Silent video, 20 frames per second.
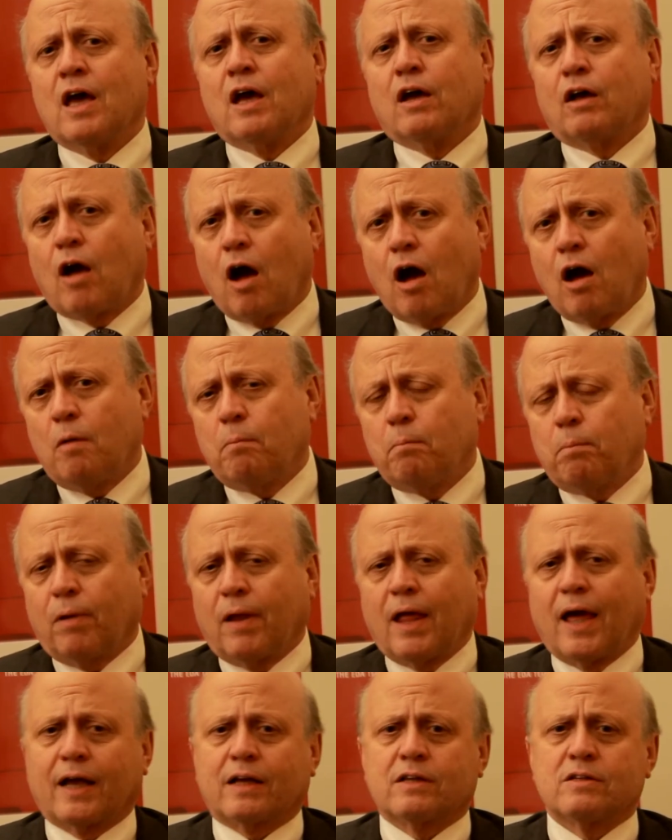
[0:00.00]

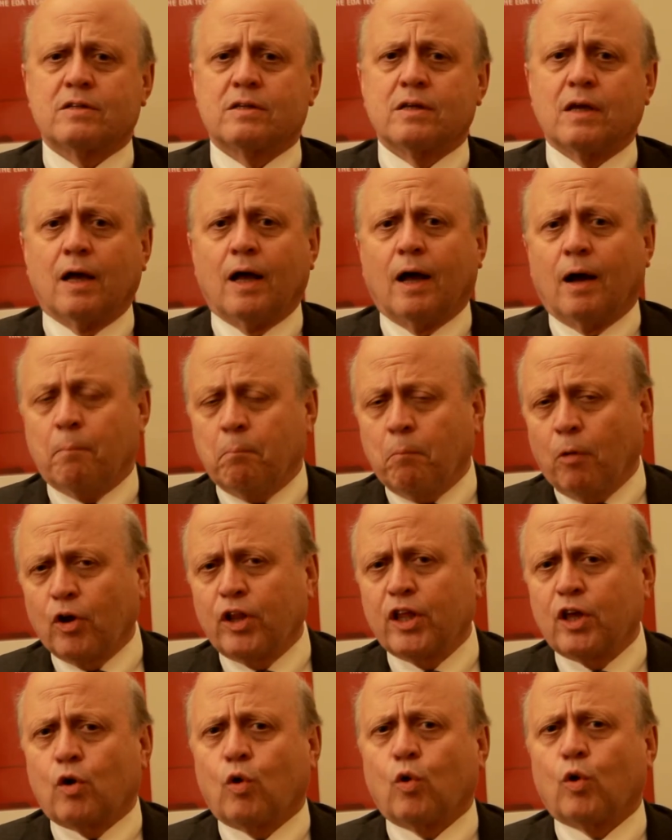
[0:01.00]
complex
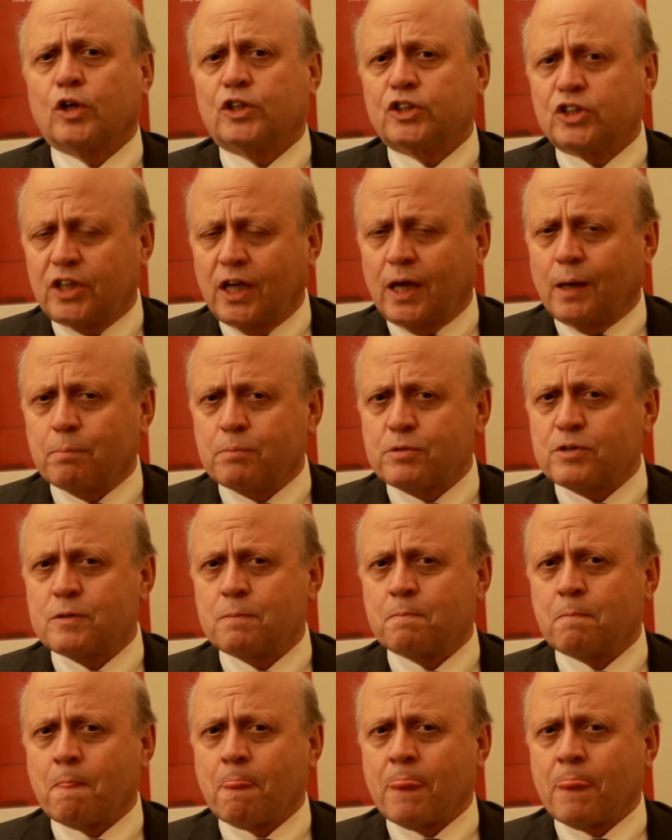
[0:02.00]
multi-core chips.